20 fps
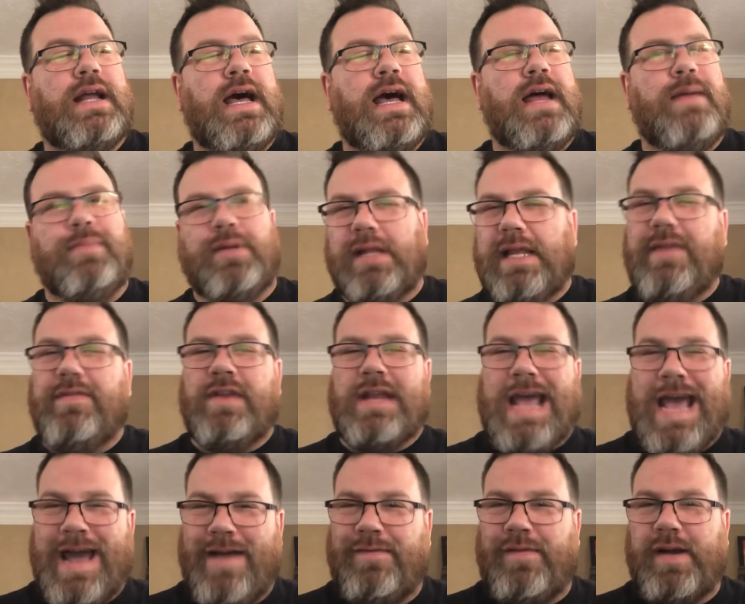I believe,
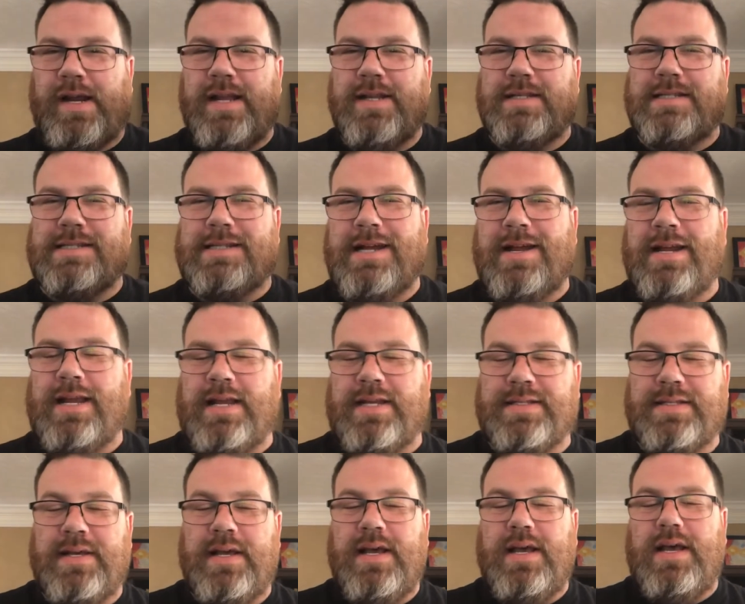in African
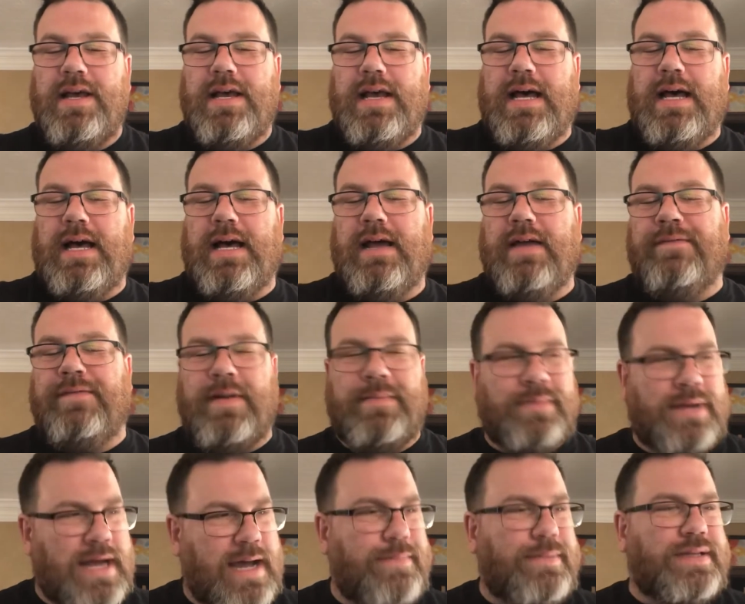Studies, if
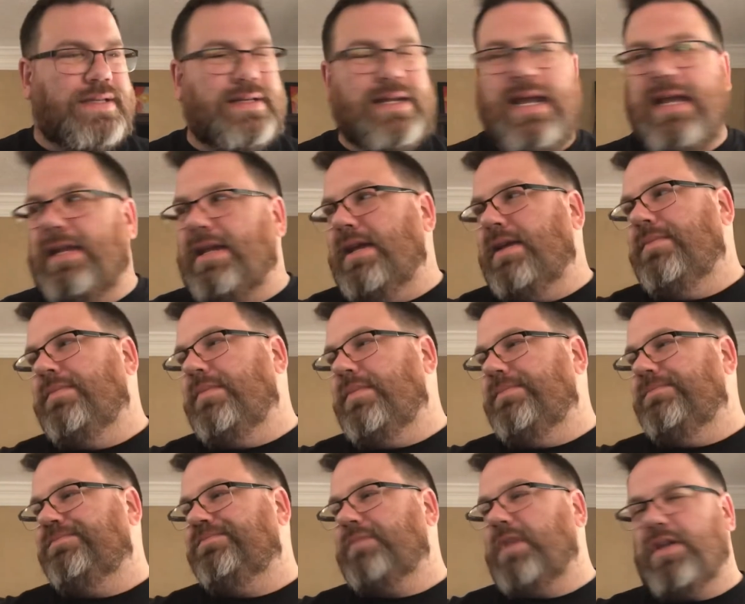I'm not mistaken.
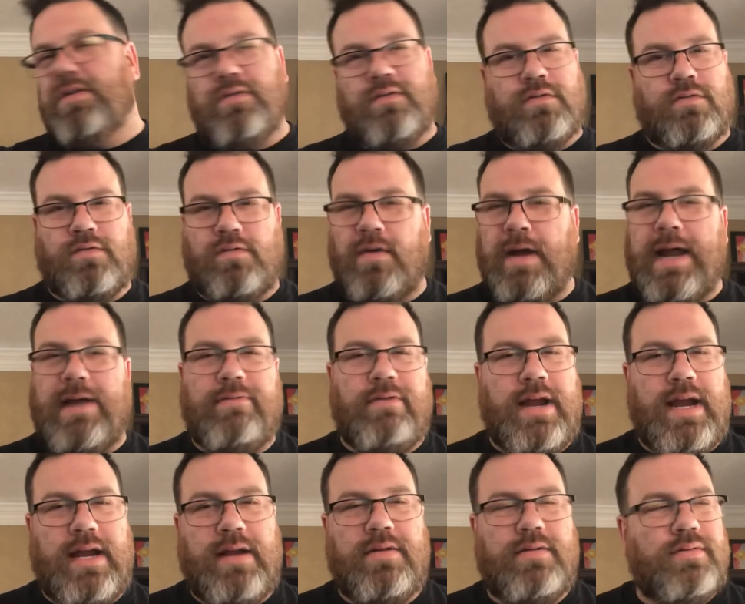Great
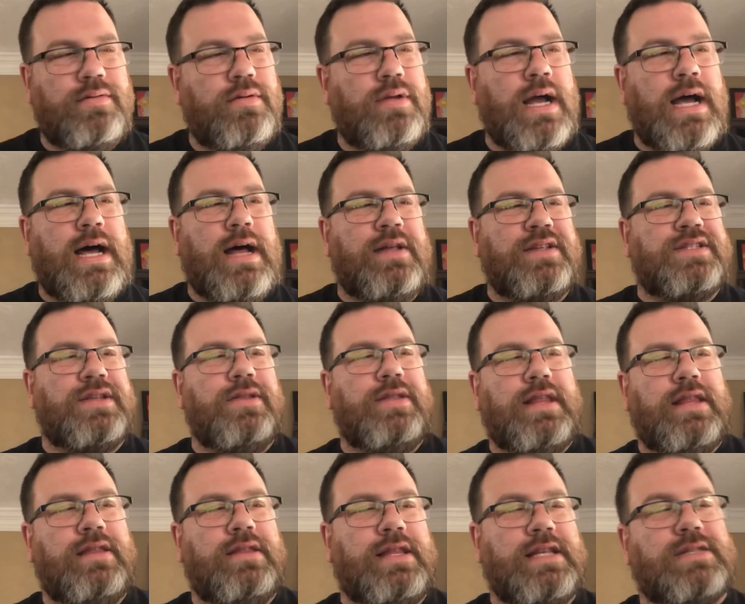read. So
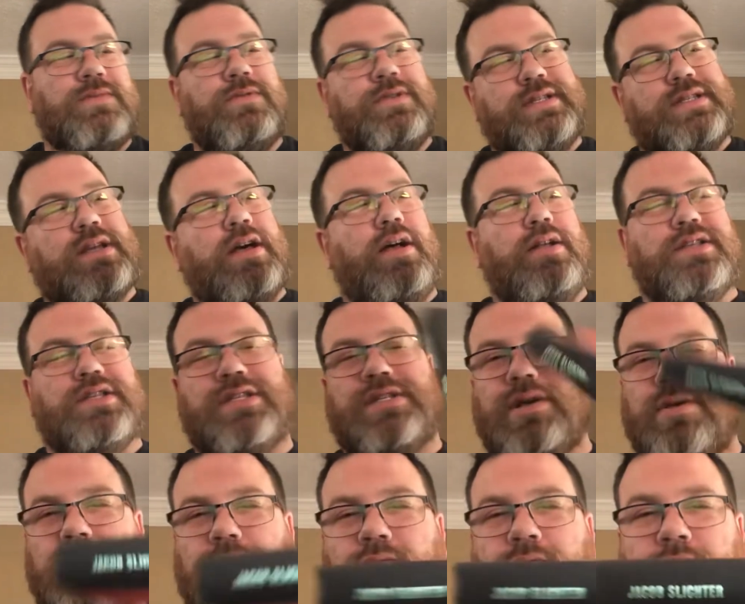this one's called
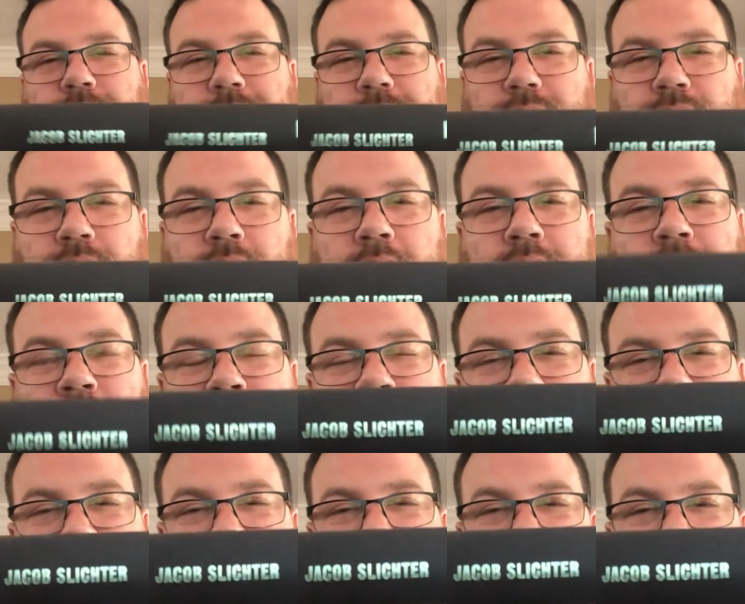So You Want to Be a Rock and
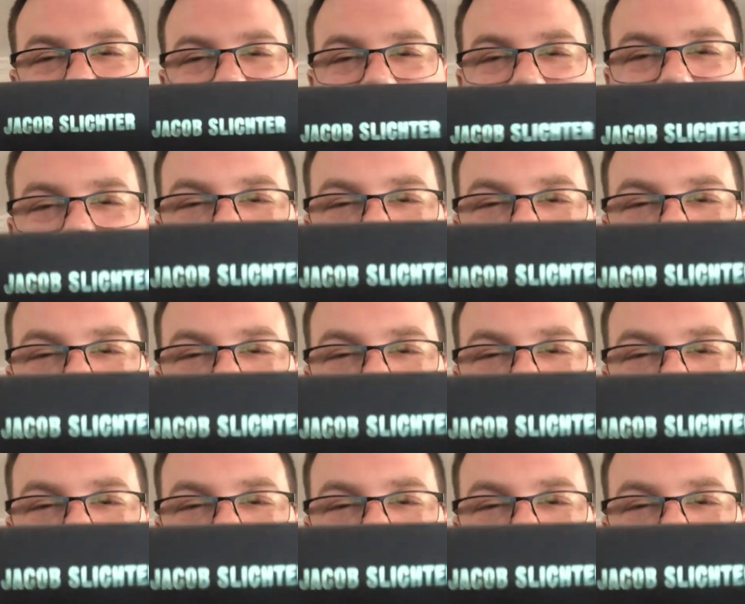Roll Star